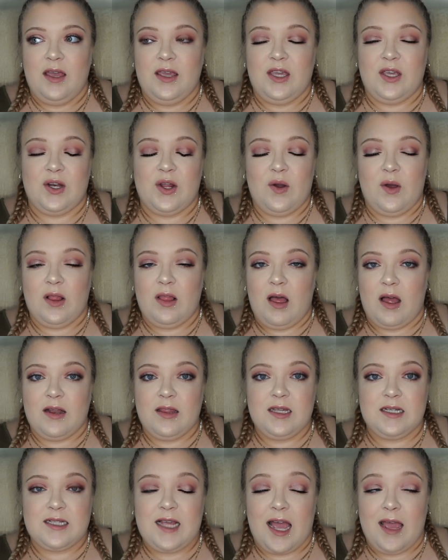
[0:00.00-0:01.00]
You know, a lot
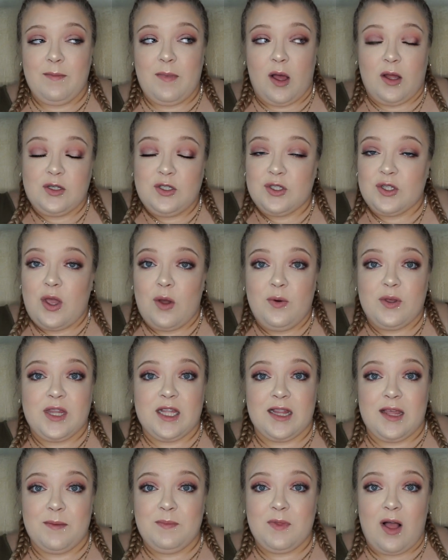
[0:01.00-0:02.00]
of the time I'll just go with
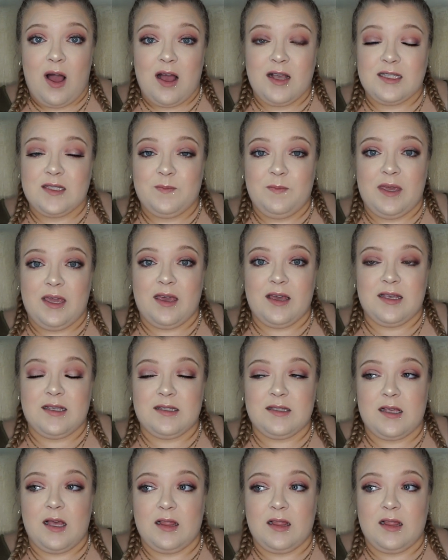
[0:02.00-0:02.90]
the lip gloss because